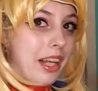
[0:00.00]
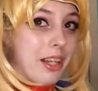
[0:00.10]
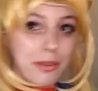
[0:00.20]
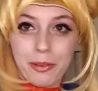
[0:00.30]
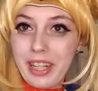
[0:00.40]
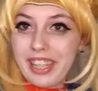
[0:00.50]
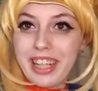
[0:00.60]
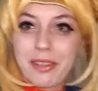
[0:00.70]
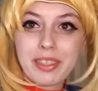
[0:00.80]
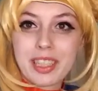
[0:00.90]
Alright,
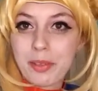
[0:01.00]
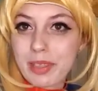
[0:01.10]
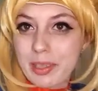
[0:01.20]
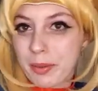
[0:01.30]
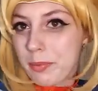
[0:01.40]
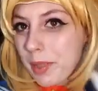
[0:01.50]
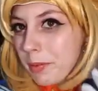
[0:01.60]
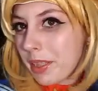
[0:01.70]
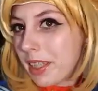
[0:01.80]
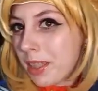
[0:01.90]
I was nervous I wouldn't be
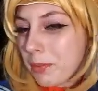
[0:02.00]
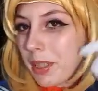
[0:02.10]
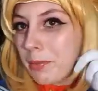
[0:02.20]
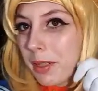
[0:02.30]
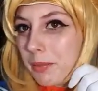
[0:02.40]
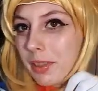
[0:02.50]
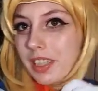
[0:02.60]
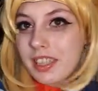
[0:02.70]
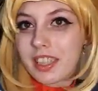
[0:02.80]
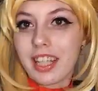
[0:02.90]
able to hit the play button with
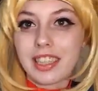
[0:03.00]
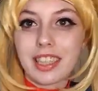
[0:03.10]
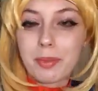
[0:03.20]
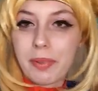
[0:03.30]
these glasses,